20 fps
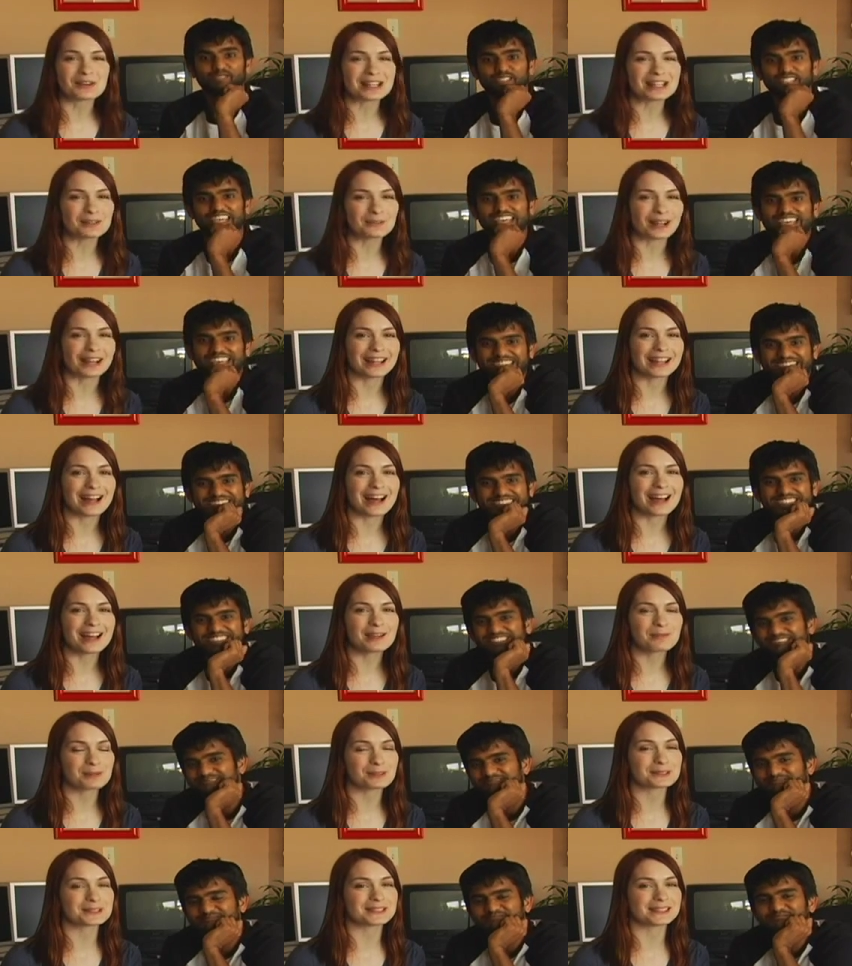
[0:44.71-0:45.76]
Speaker 1: anyway, I
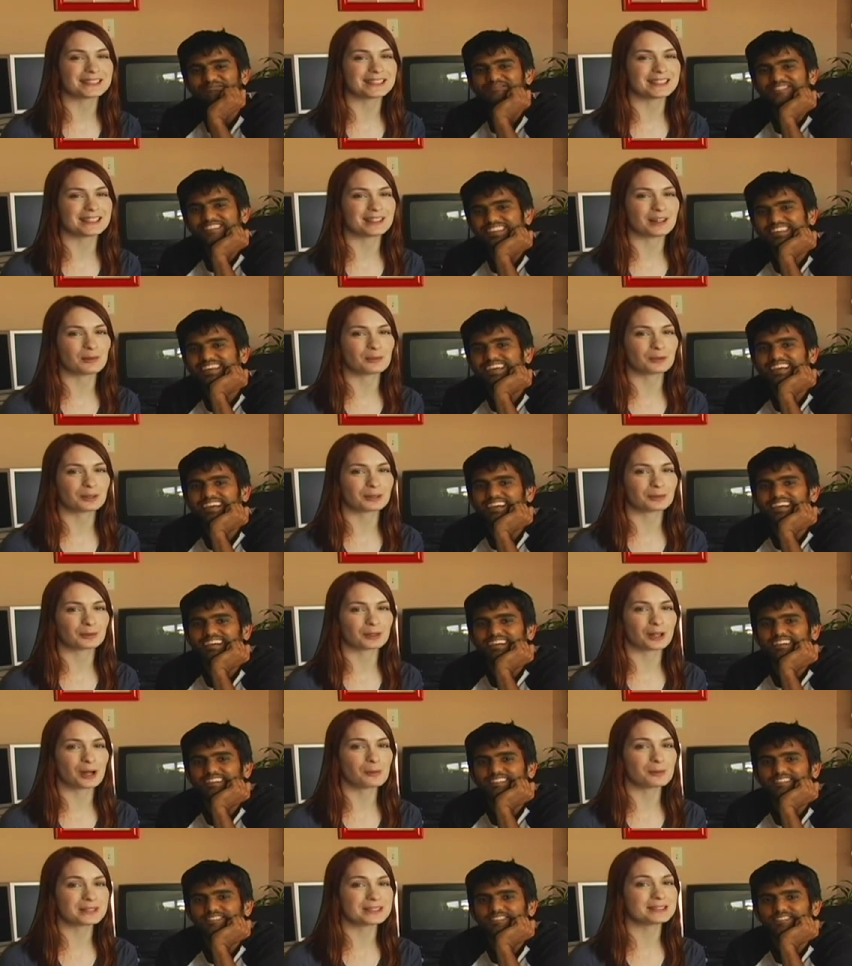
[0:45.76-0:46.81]
personally, um, we're, we're
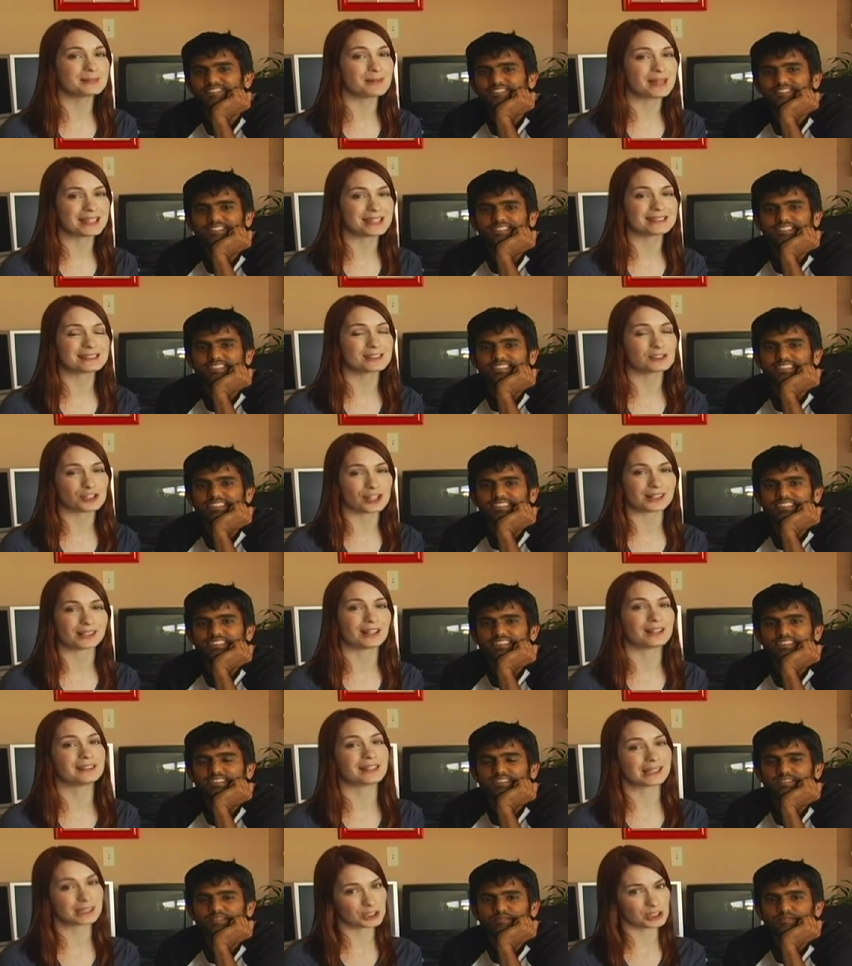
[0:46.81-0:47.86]
hoping to make it to Gen Con
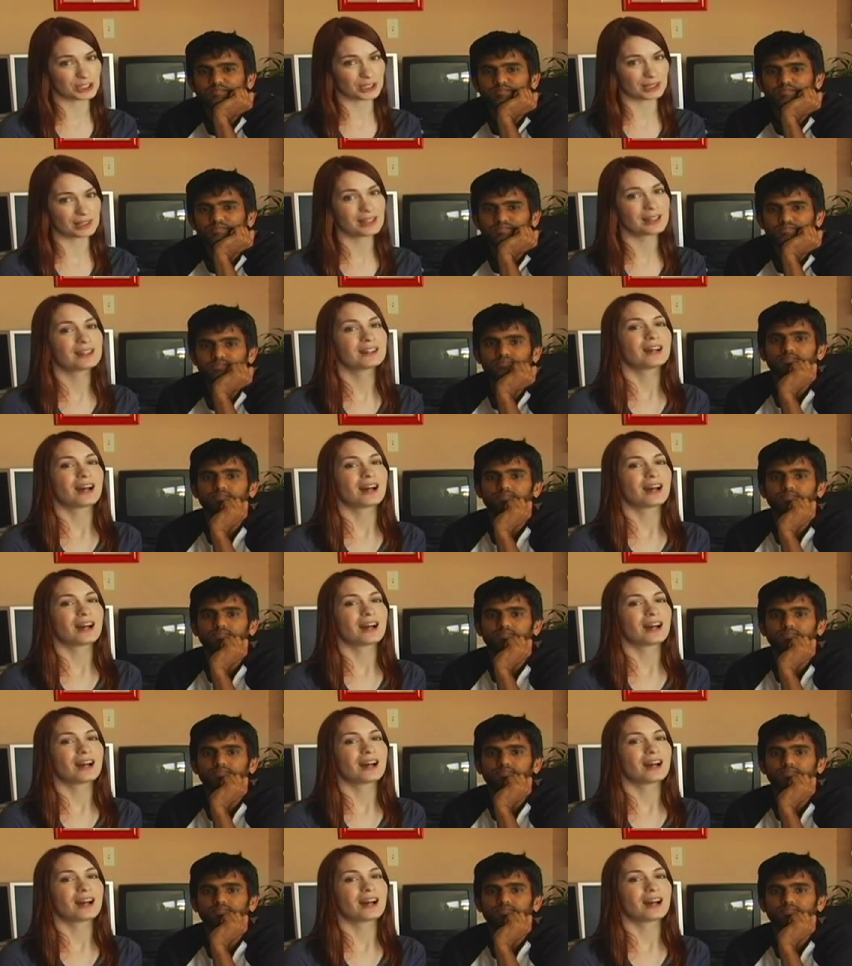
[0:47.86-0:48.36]
next year.